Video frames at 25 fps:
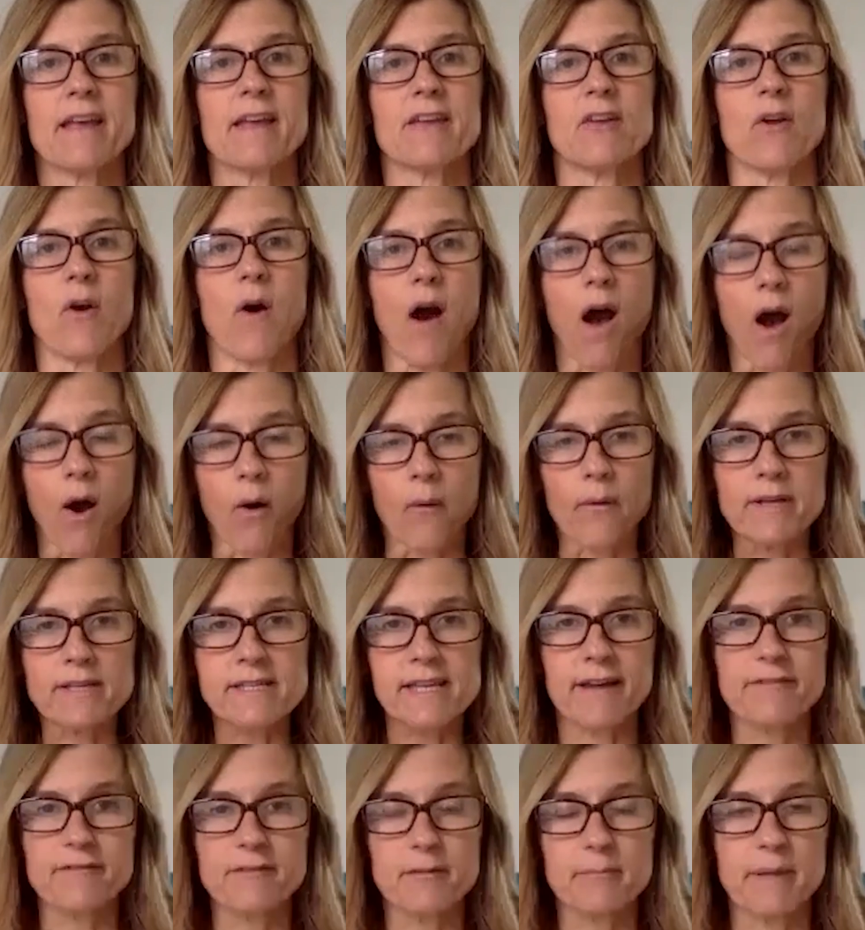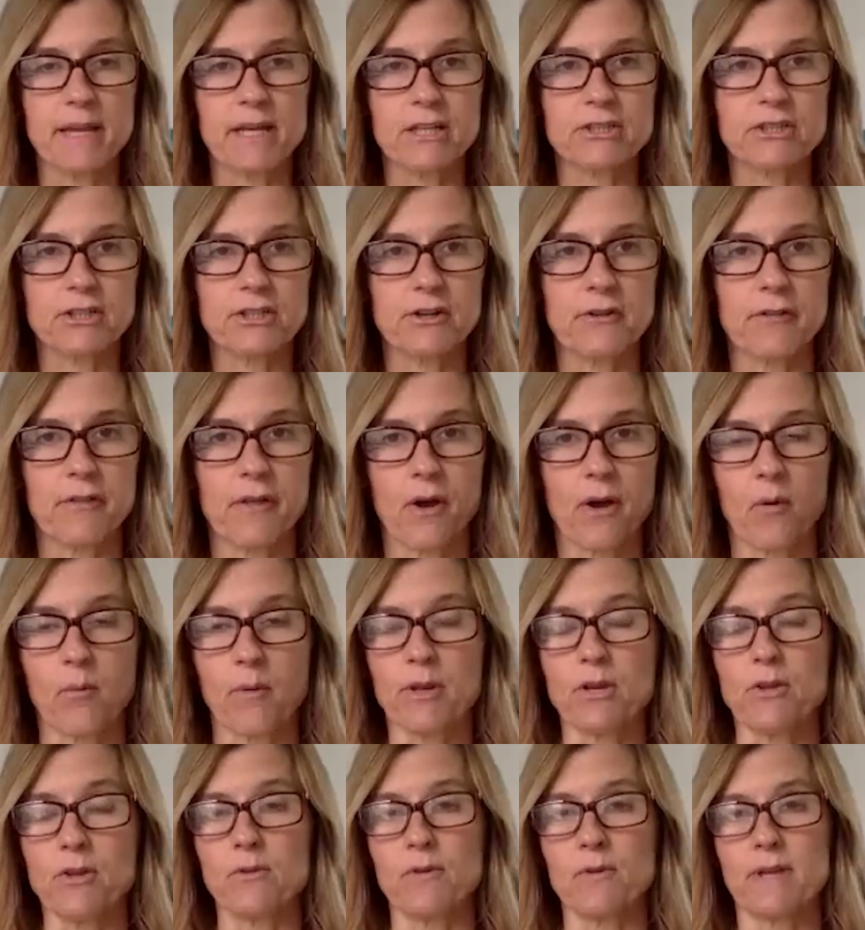You always have to make sure, though,
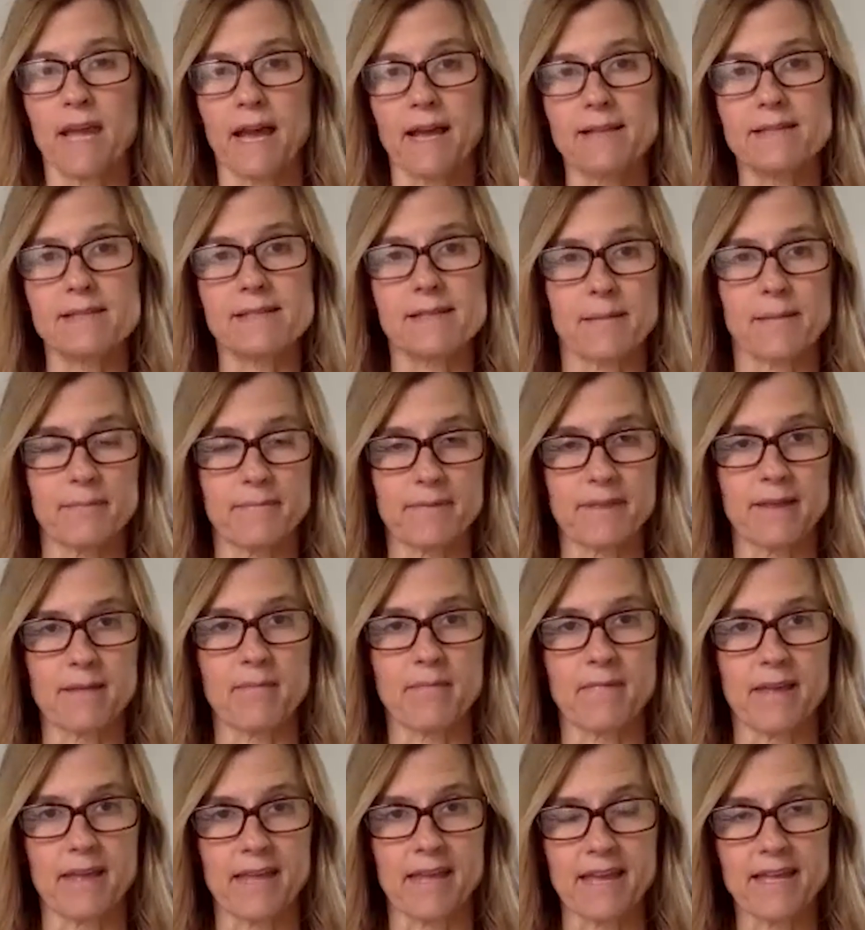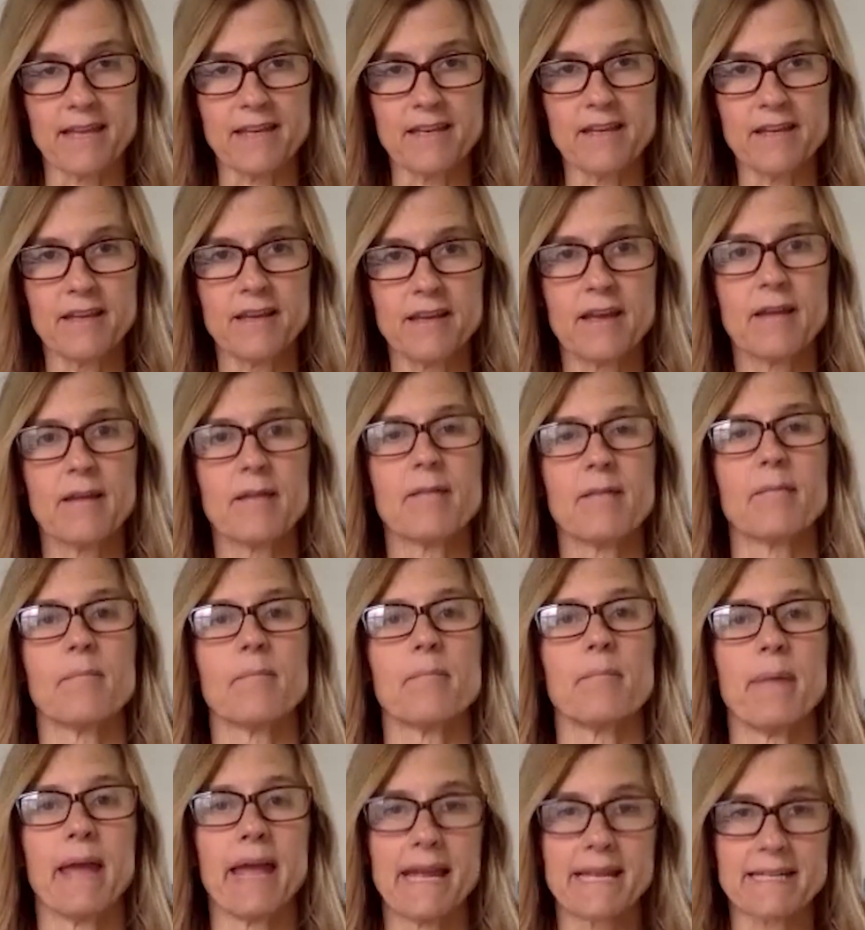when you get something in,
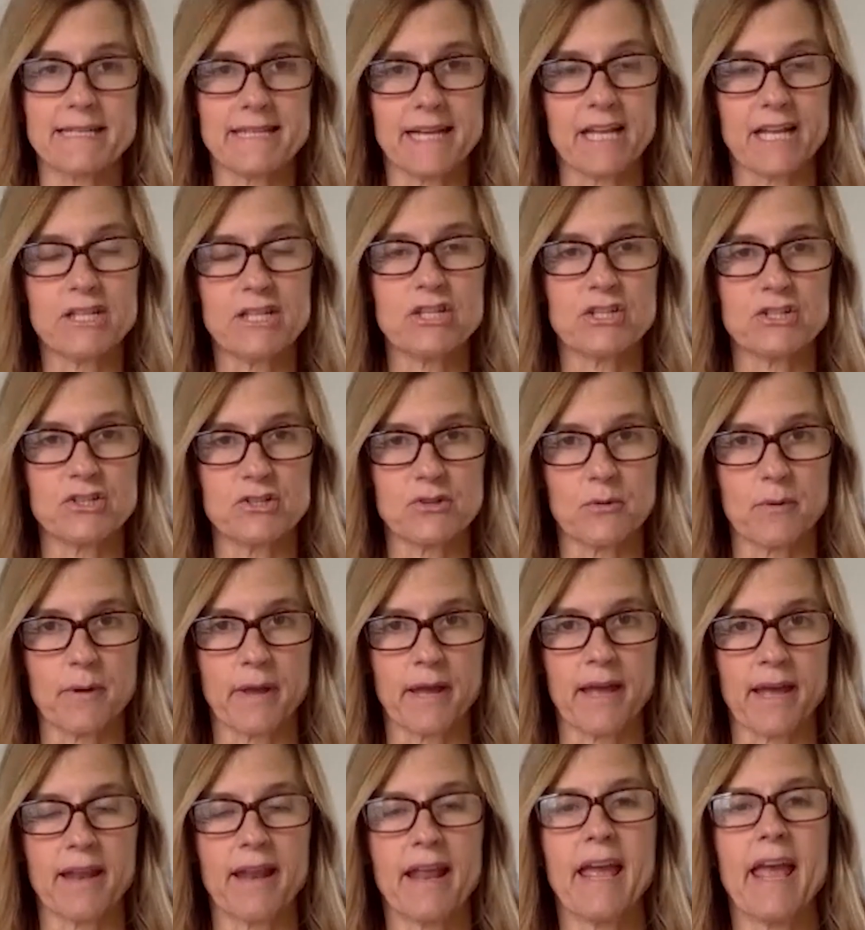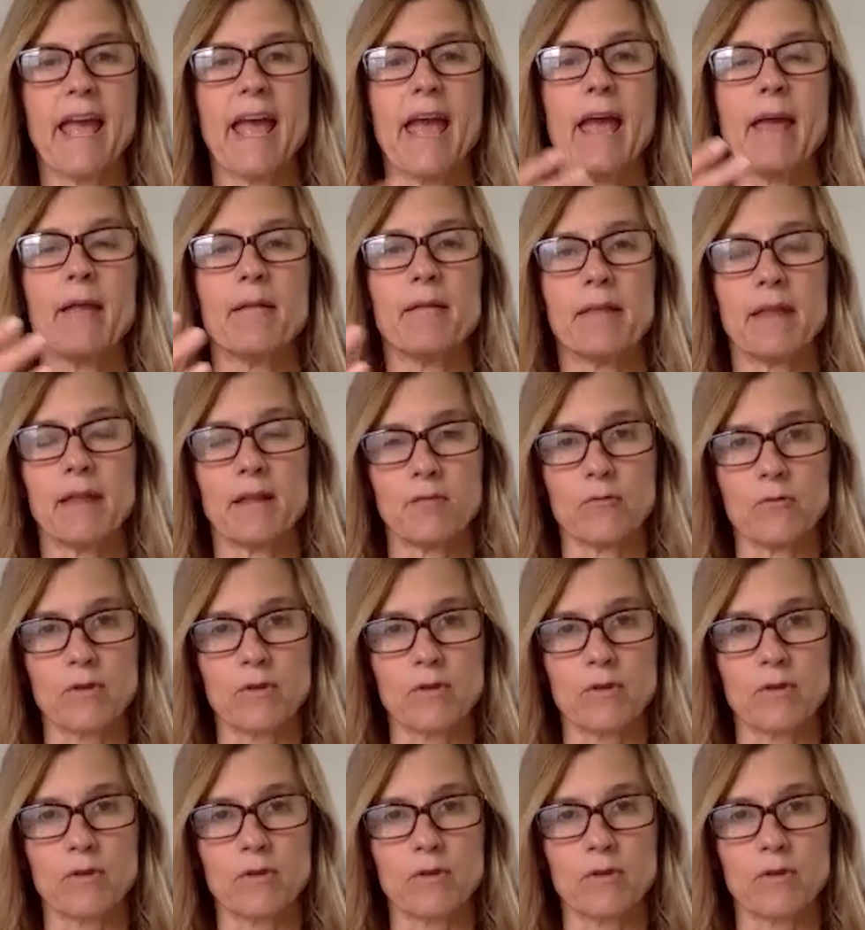pay attention to it, and then